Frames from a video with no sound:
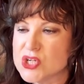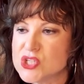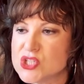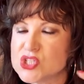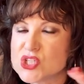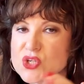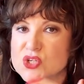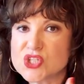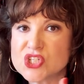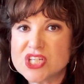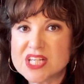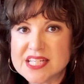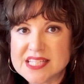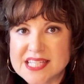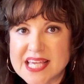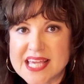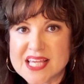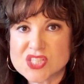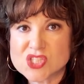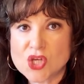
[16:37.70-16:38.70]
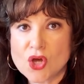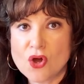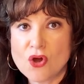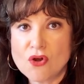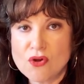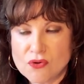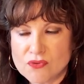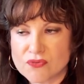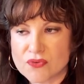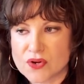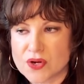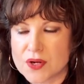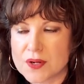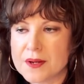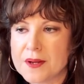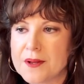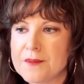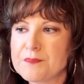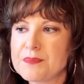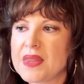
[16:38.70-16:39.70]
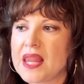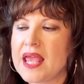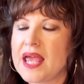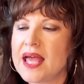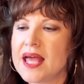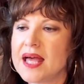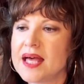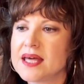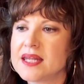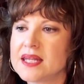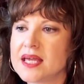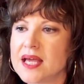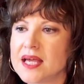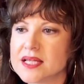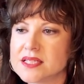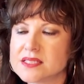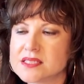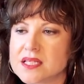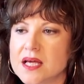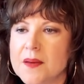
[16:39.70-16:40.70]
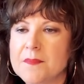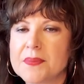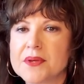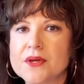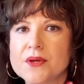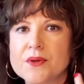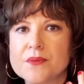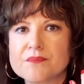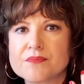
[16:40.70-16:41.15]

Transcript: So she takes over and ends up